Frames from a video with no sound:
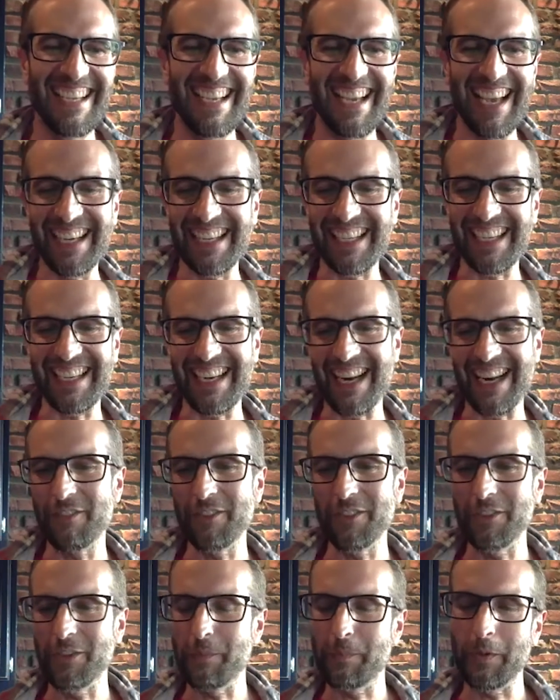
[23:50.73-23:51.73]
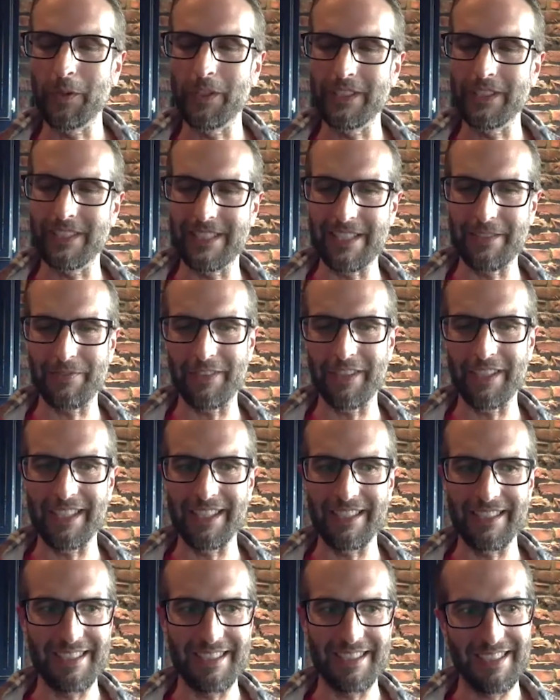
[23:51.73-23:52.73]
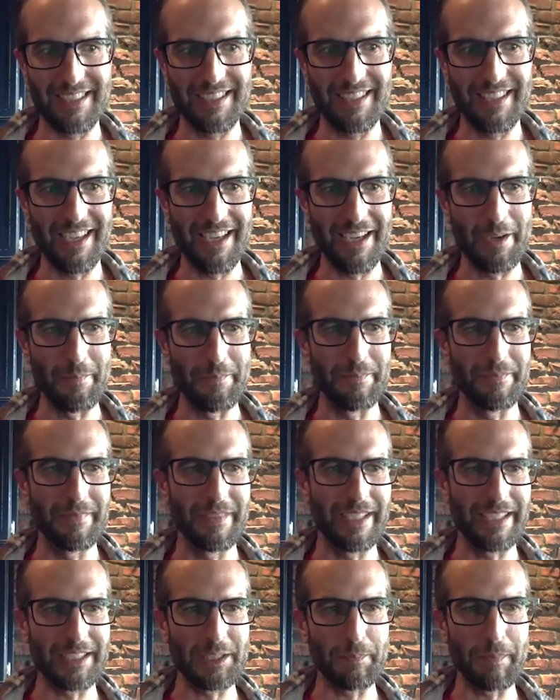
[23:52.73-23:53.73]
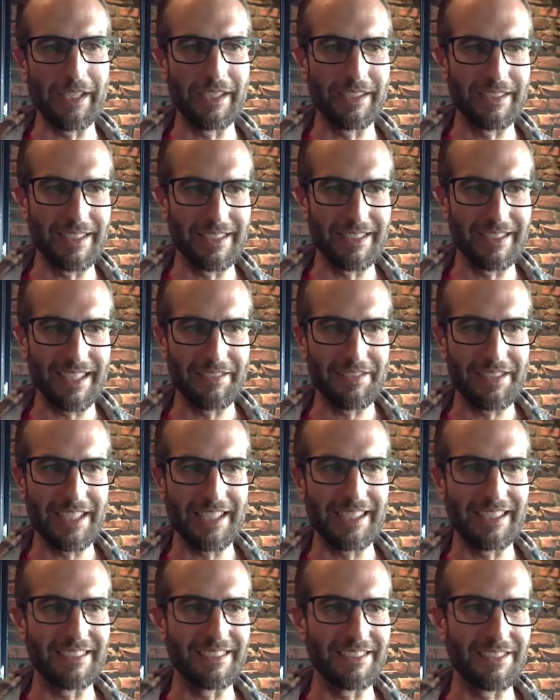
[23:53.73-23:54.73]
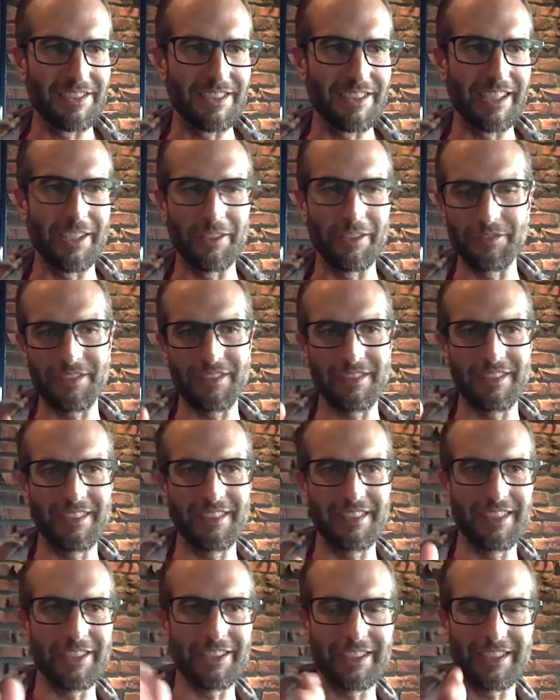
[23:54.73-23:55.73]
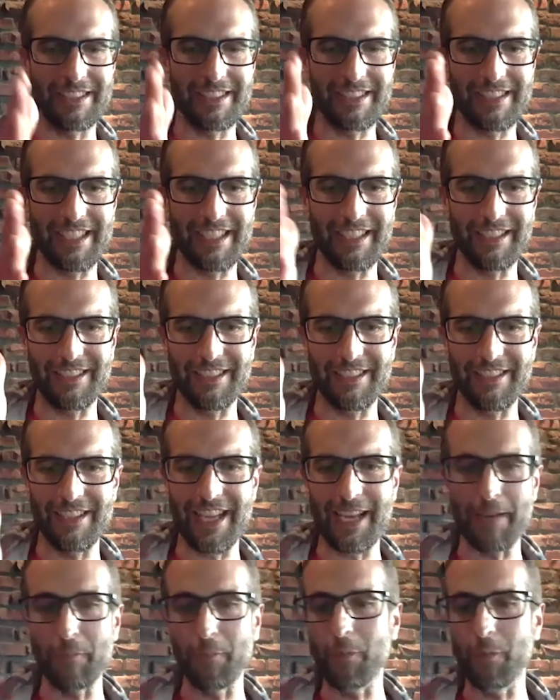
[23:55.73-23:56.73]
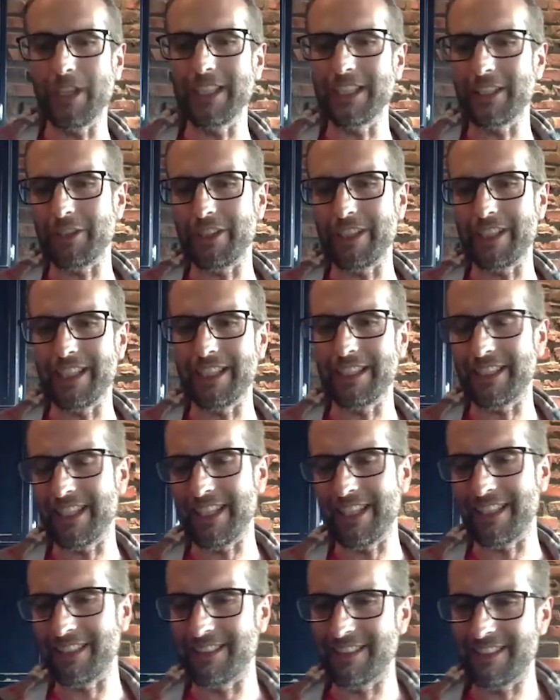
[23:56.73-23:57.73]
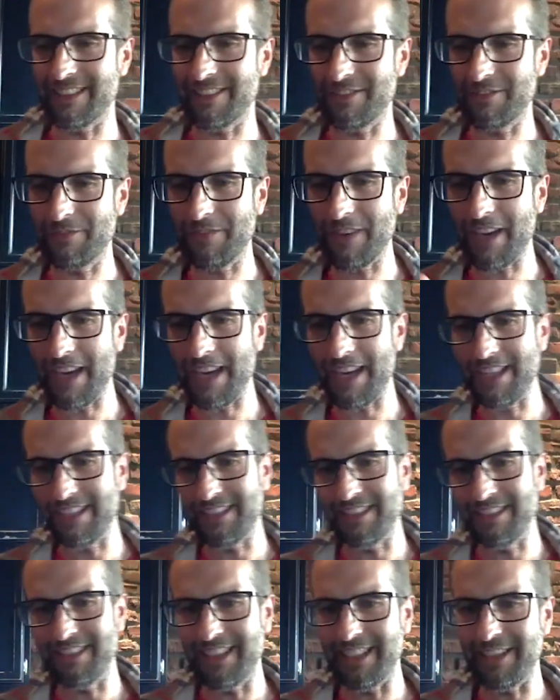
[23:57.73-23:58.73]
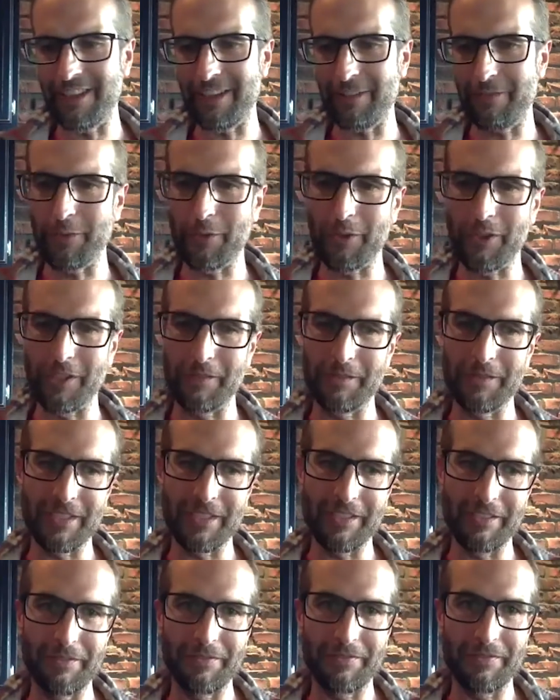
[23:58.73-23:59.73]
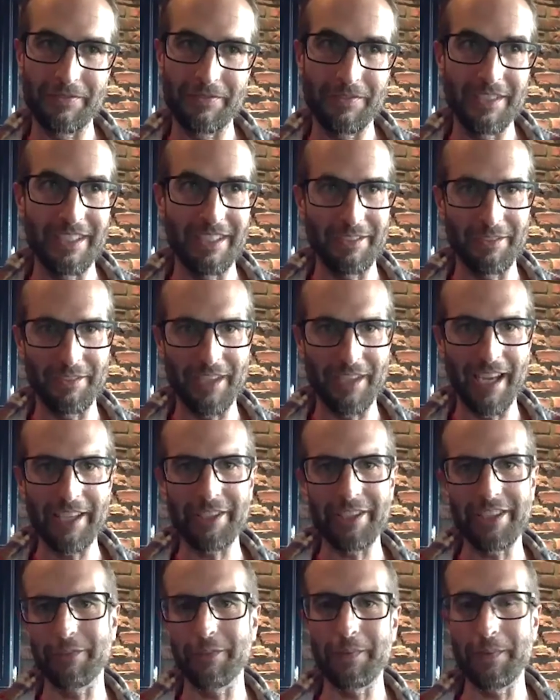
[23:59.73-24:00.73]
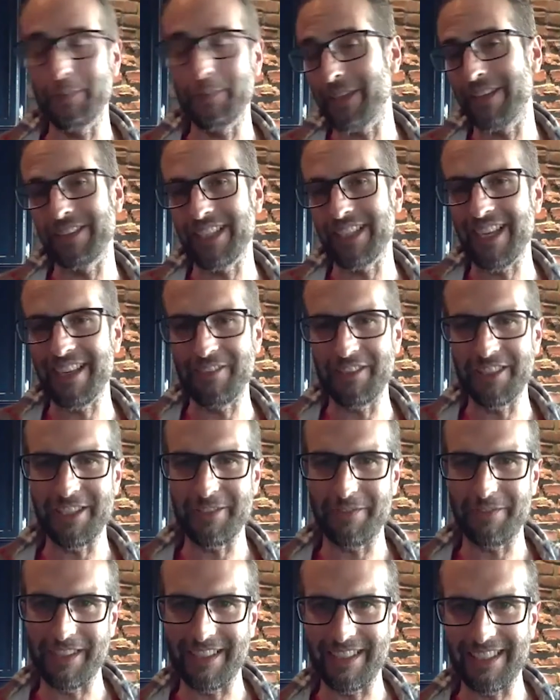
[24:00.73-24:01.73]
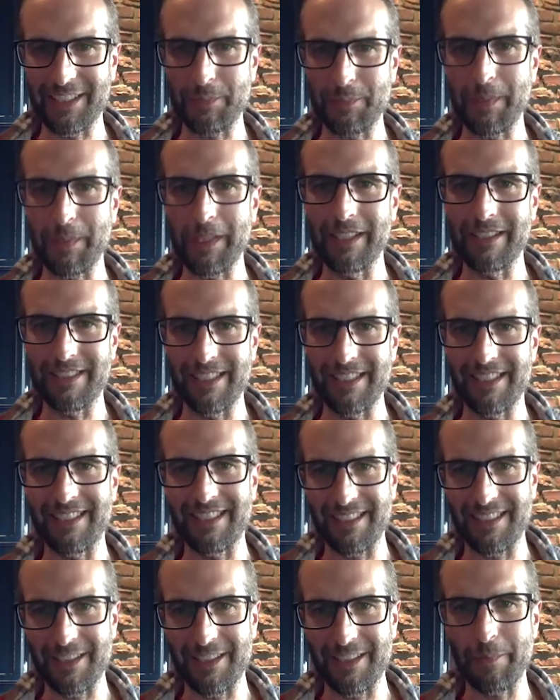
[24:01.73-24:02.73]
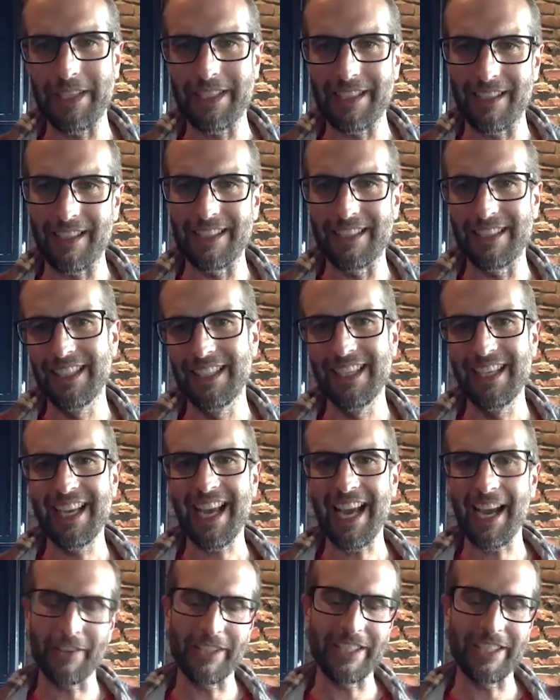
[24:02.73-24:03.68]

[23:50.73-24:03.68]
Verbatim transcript: And again, everyone reports different um, experiences. I've seen, you know, you can say, name one ingredient, and I could find internet forums of you know 100 different people having 100 different experiences depending on how they